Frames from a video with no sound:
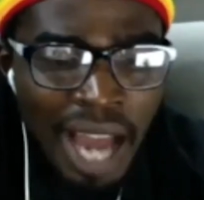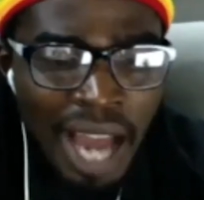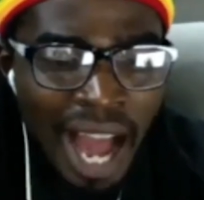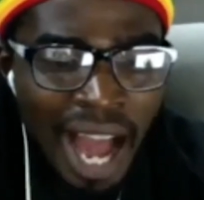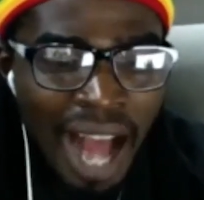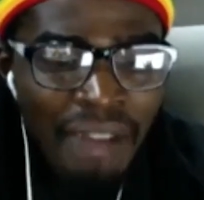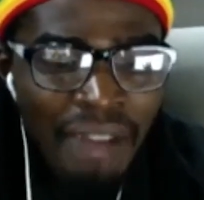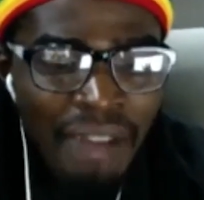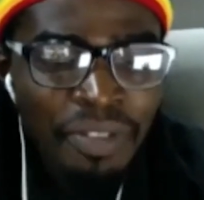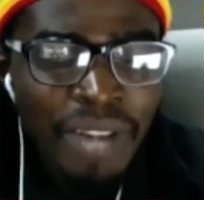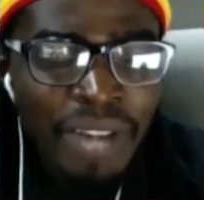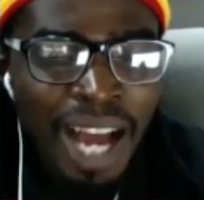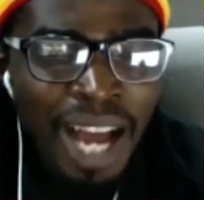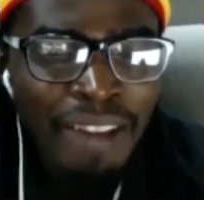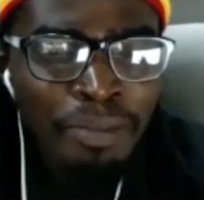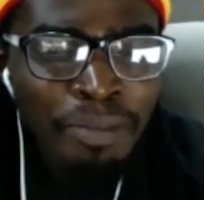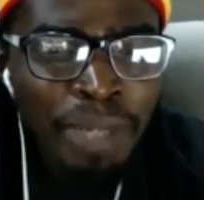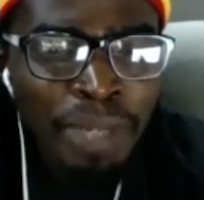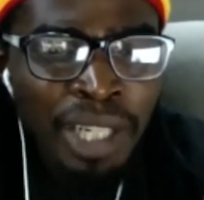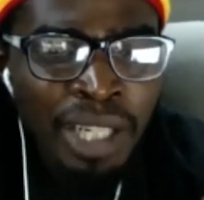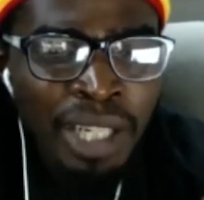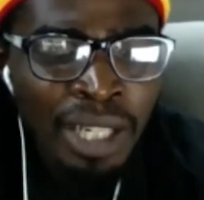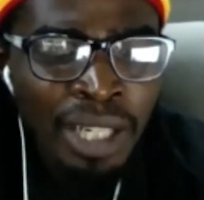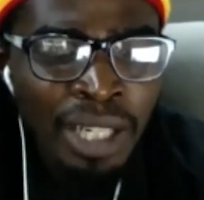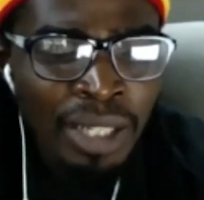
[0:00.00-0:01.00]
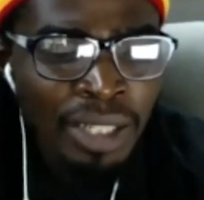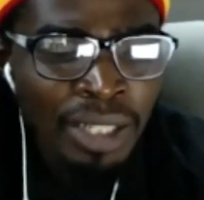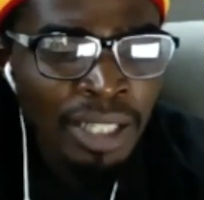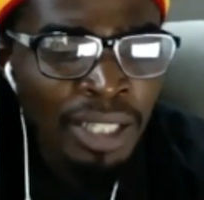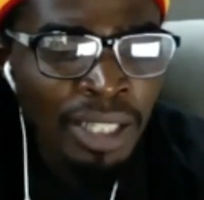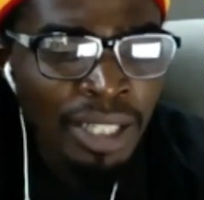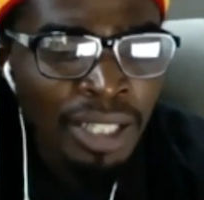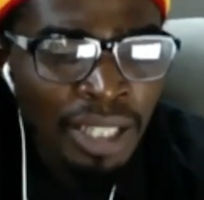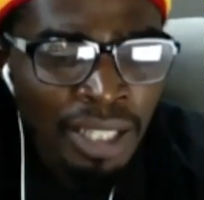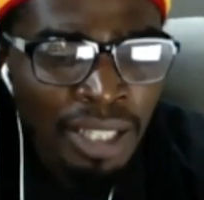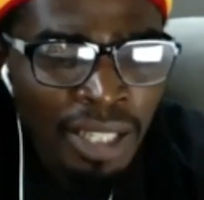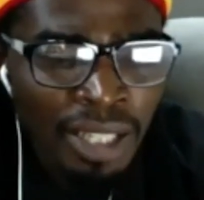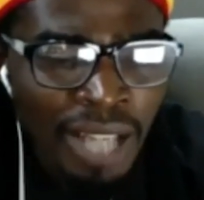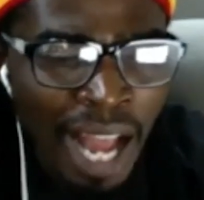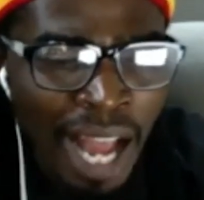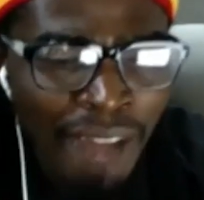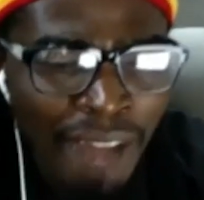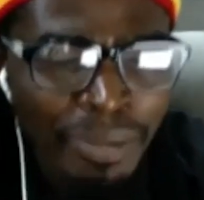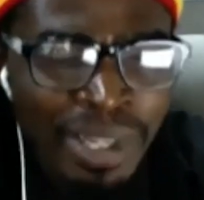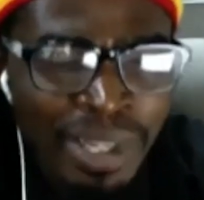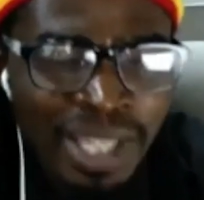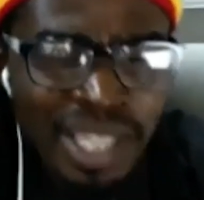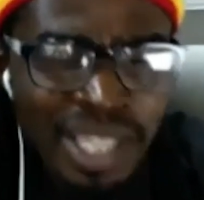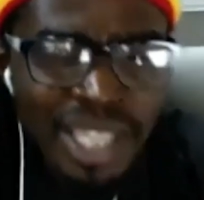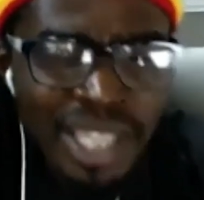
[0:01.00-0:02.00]
I've
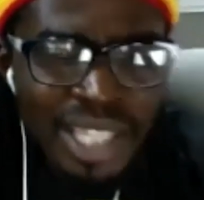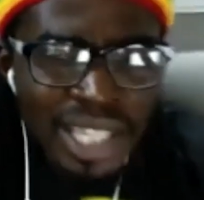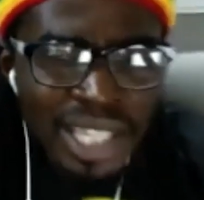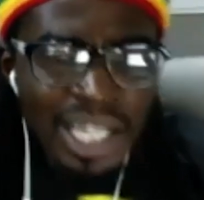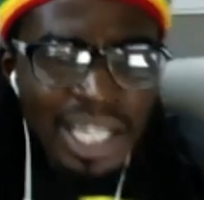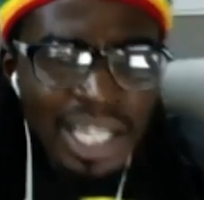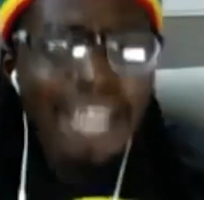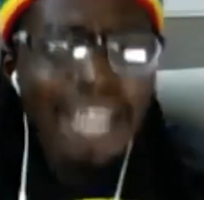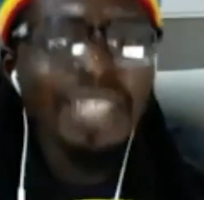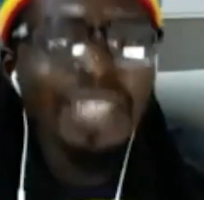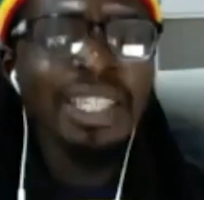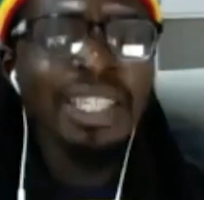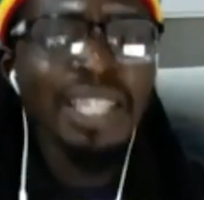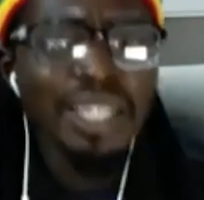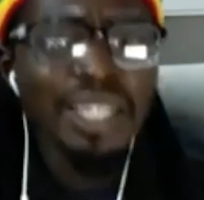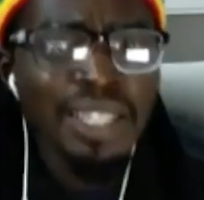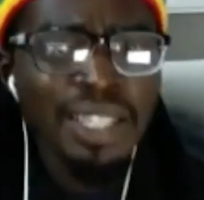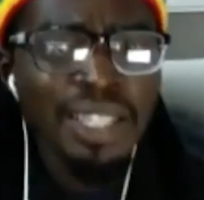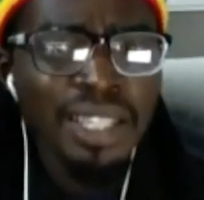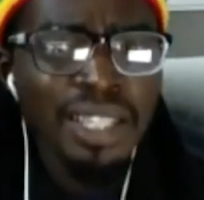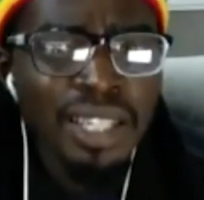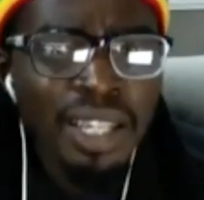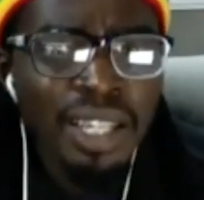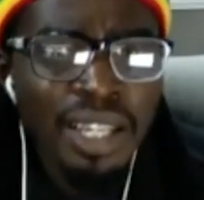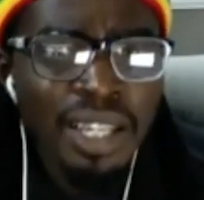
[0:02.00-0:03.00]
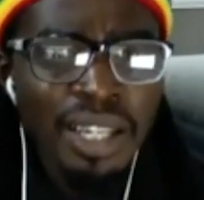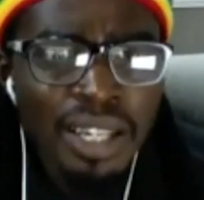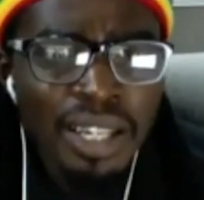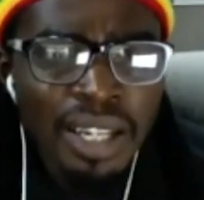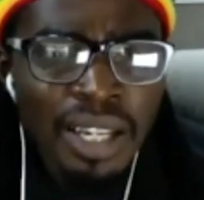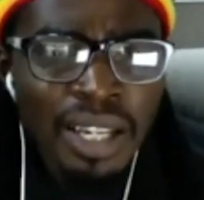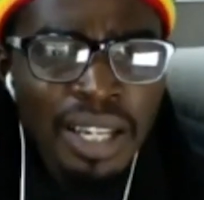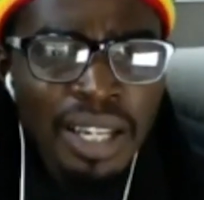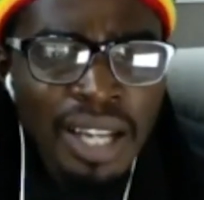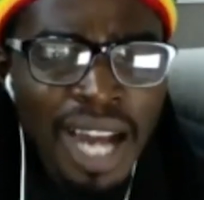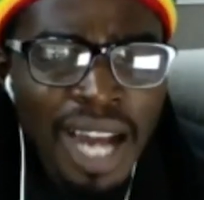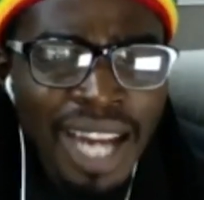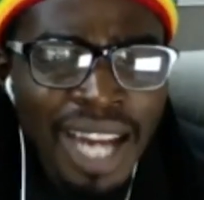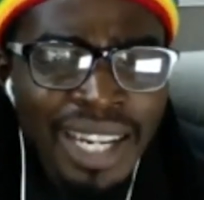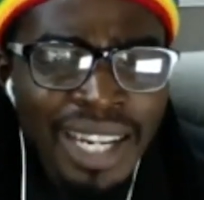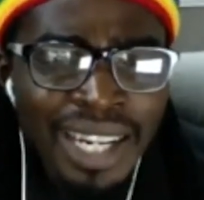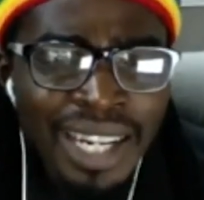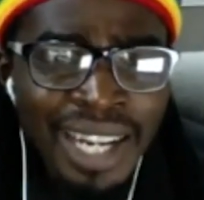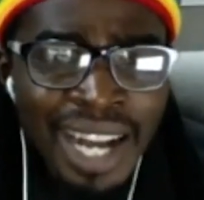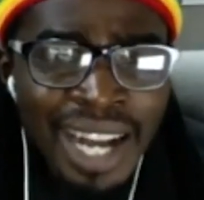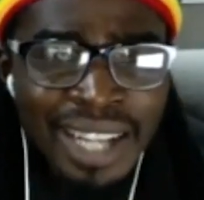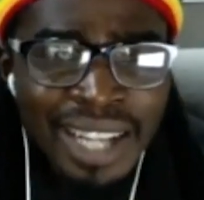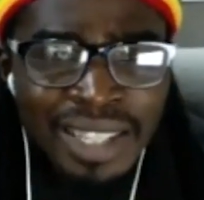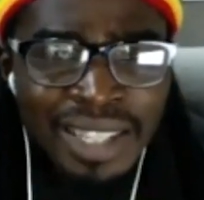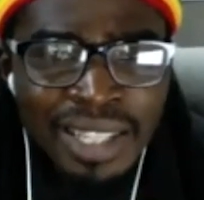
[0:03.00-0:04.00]
been sitting like this at the
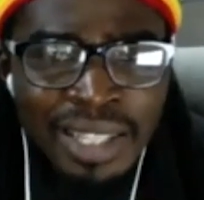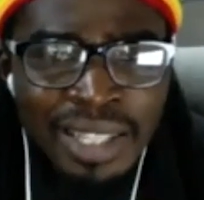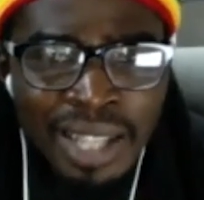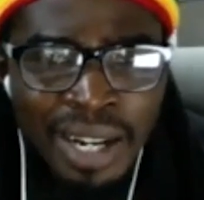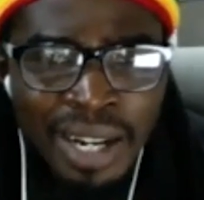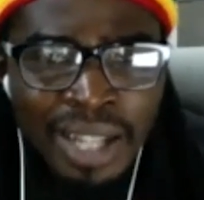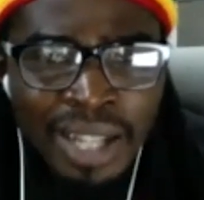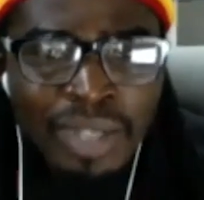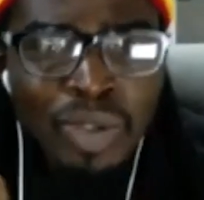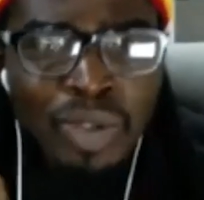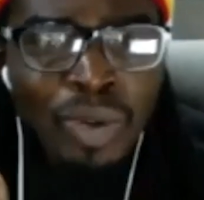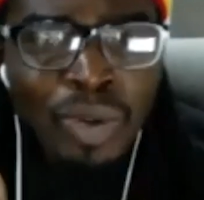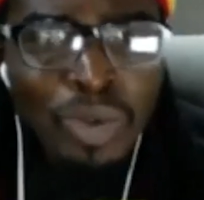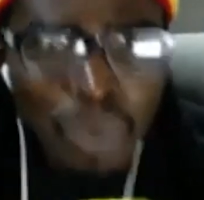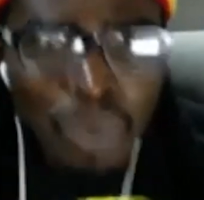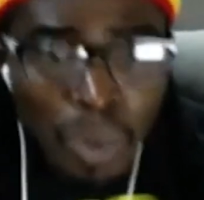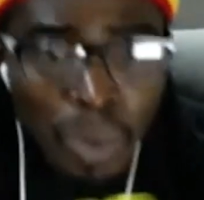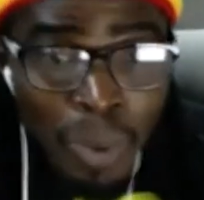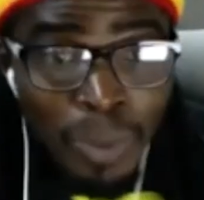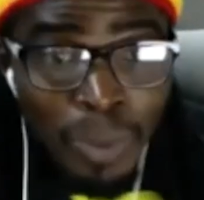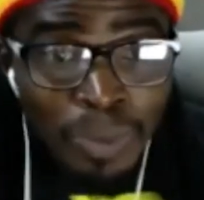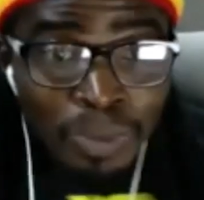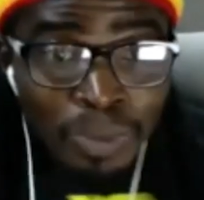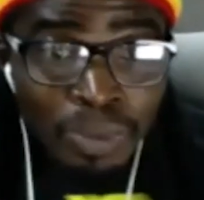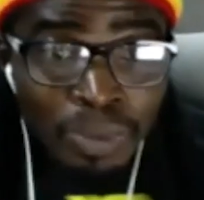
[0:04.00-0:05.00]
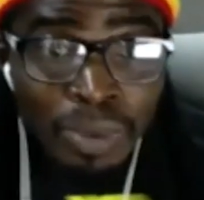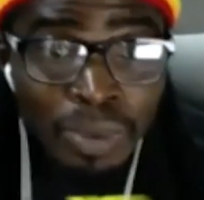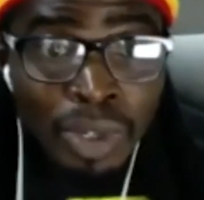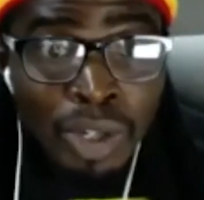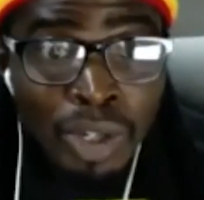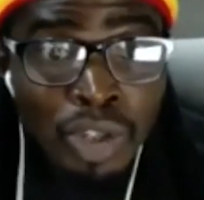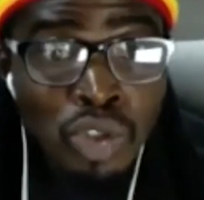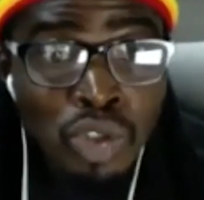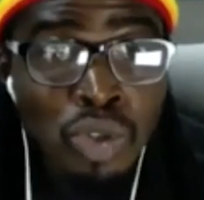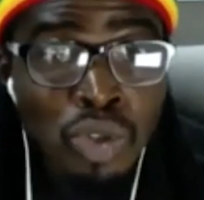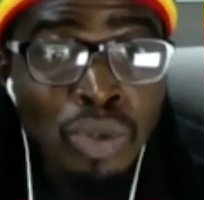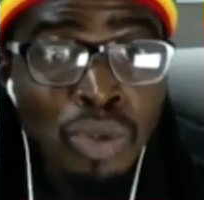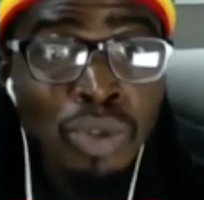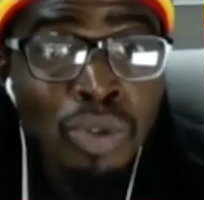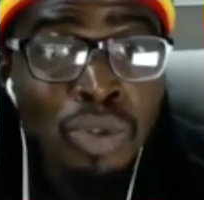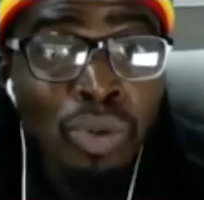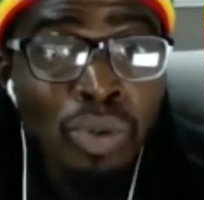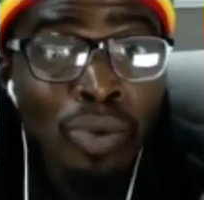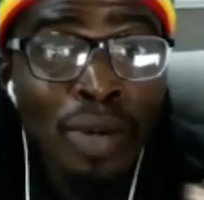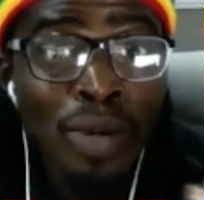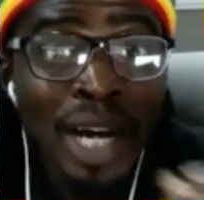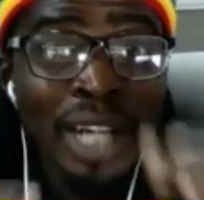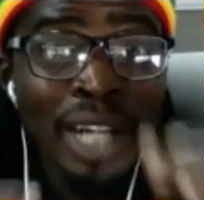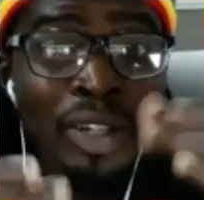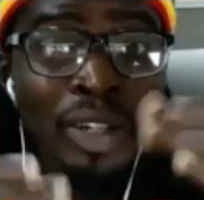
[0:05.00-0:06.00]
casting director role to
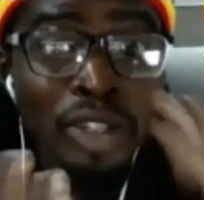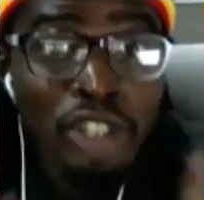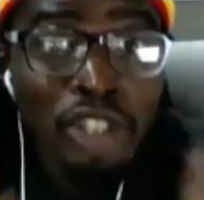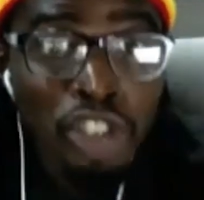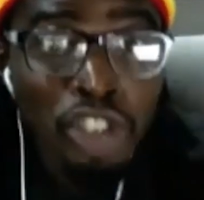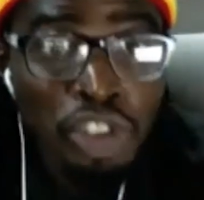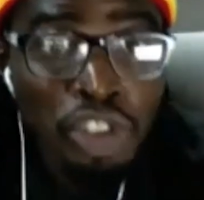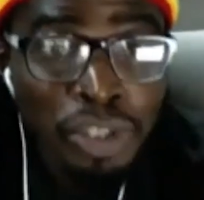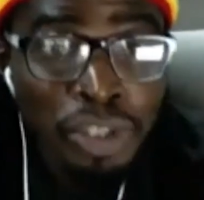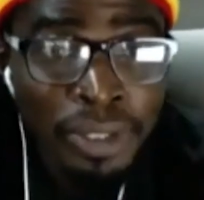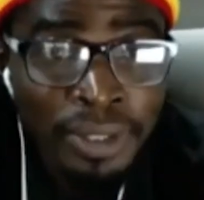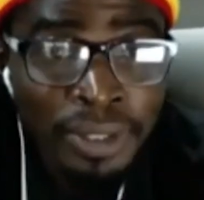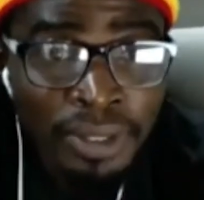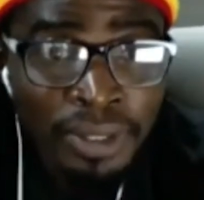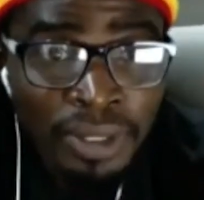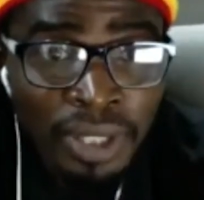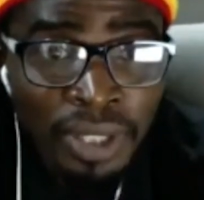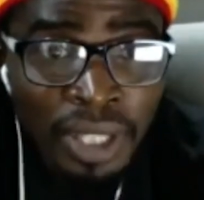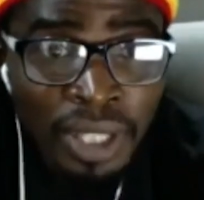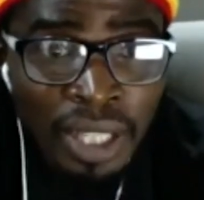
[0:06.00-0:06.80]
do an audition.